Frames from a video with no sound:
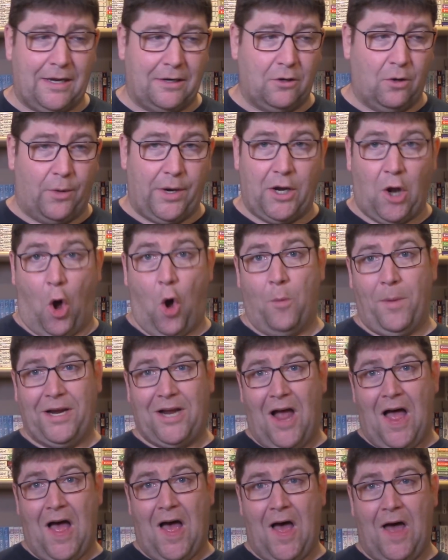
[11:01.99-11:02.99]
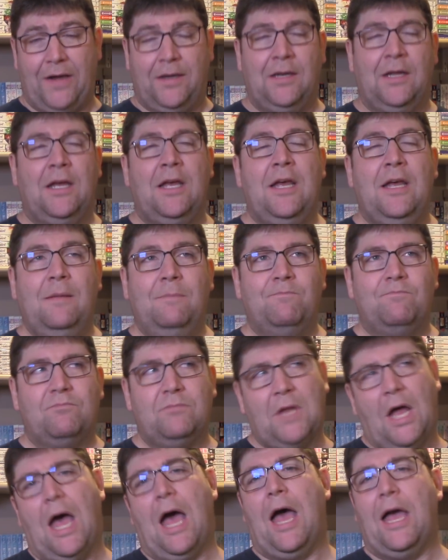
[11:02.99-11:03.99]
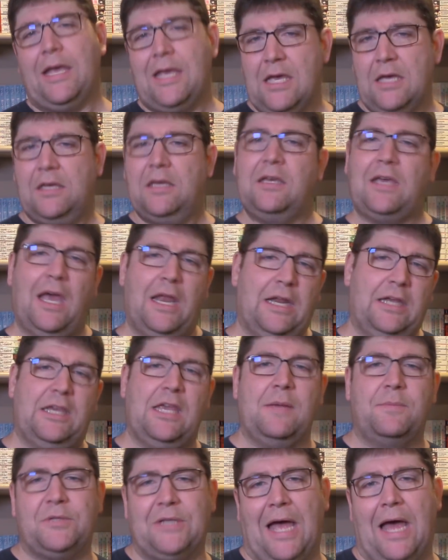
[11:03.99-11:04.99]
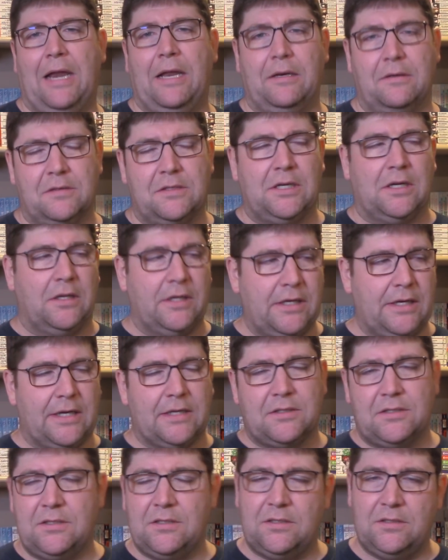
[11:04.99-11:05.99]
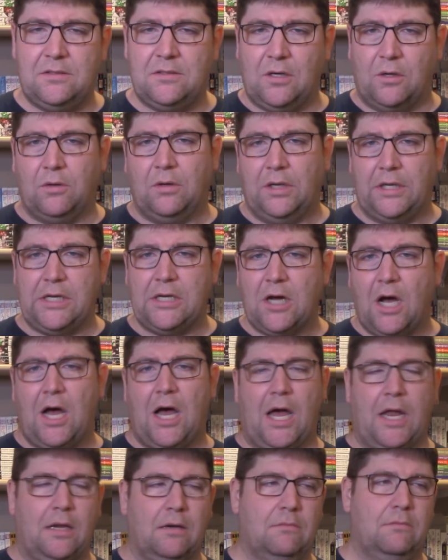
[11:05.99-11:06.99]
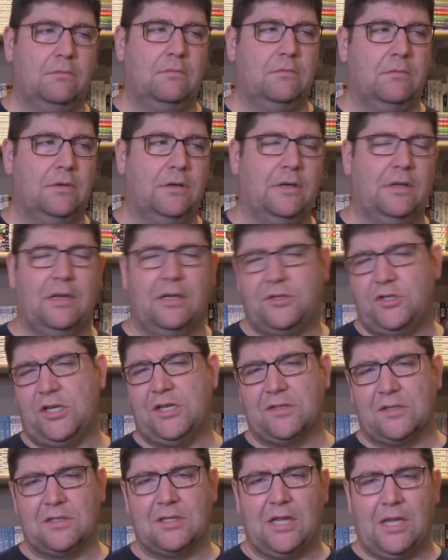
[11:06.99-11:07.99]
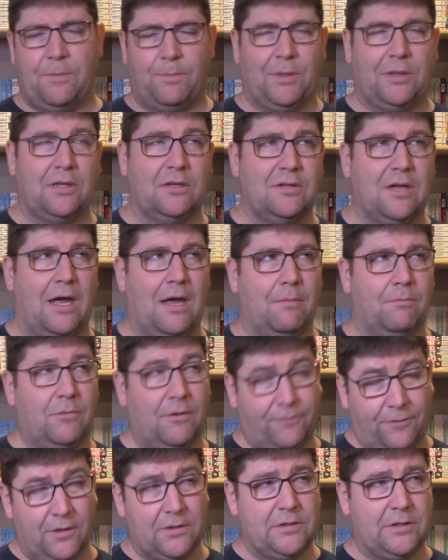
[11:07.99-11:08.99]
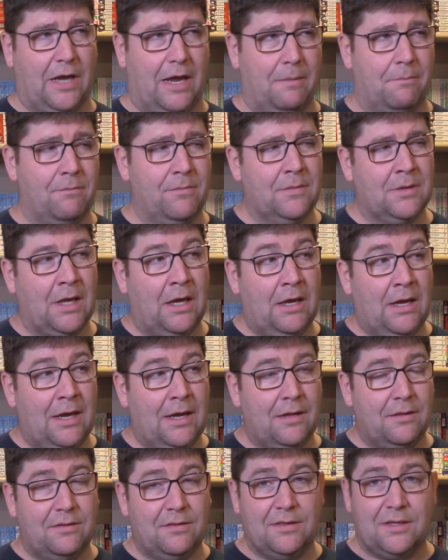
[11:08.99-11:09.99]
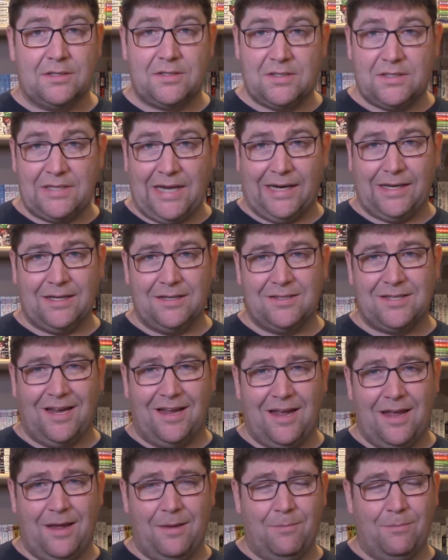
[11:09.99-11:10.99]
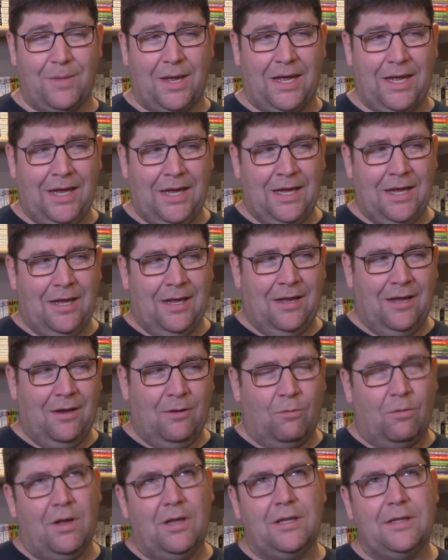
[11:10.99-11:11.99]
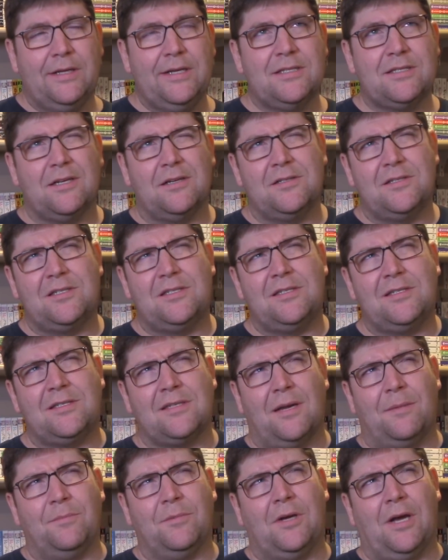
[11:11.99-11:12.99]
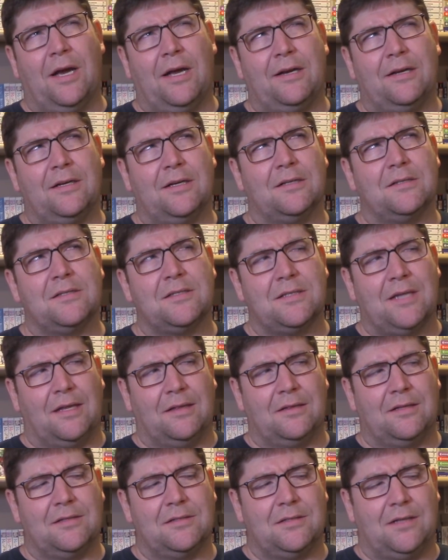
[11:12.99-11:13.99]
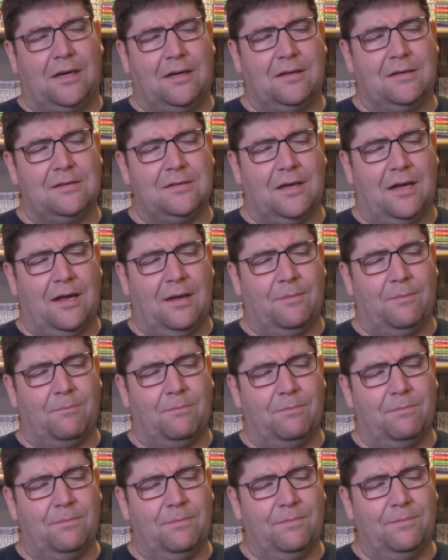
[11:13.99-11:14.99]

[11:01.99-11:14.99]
and going, oh my God, nah, he kind of keeps at it until he gets totally caught. She's asleep at the time, the first time. The second time, well, at least there's some kind of consent the second time.